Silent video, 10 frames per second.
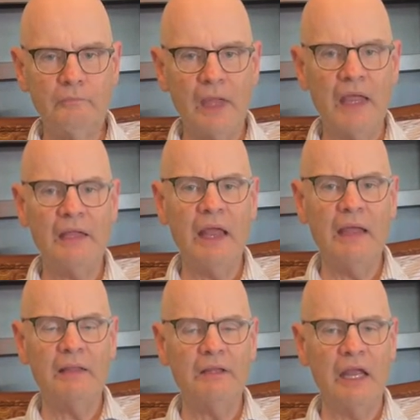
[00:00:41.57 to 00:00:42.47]
and
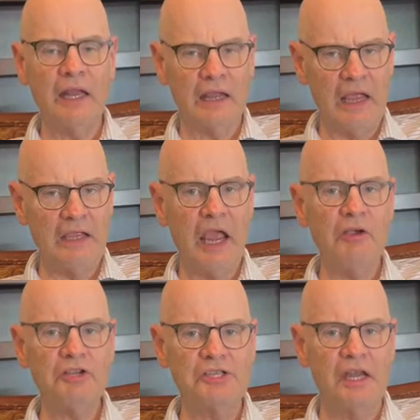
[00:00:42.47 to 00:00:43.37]
it
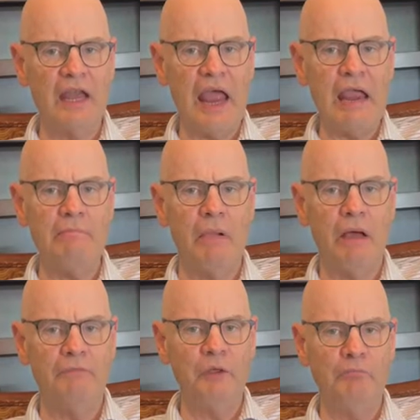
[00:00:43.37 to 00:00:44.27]
carries the name
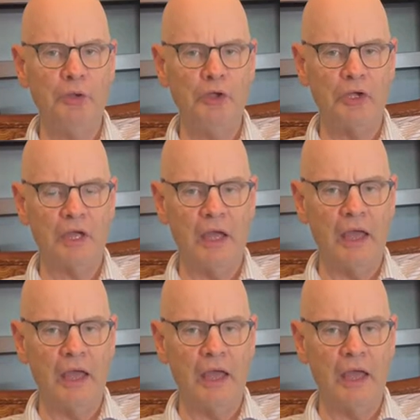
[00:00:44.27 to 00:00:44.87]
of the book